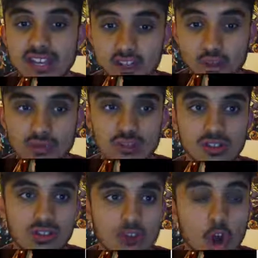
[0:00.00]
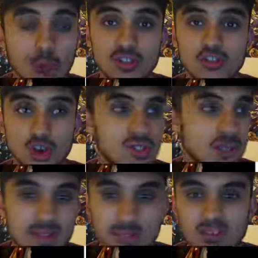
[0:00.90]
old common tropes
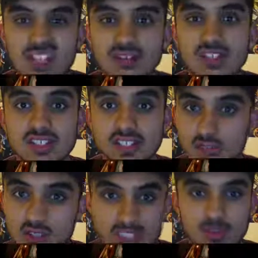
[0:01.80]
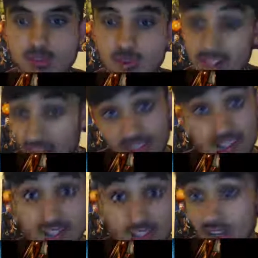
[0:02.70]
that people love to see. Christmas movie, I
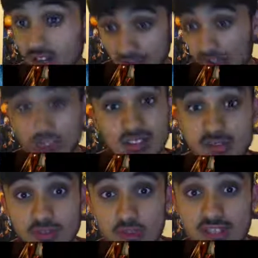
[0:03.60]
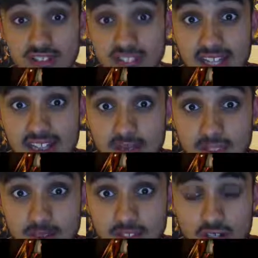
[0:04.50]
think I'd love to watch this again in
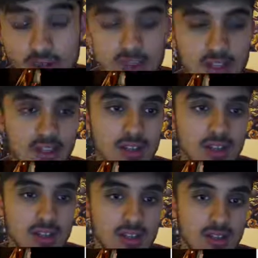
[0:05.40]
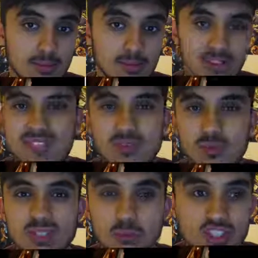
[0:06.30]
Christmas time. But even
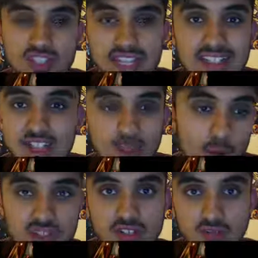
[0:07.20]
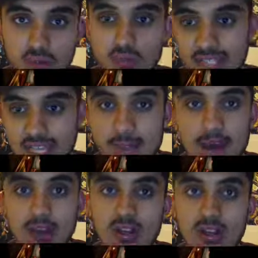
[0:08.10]
when you watch it any time, I watched it of course when it came out.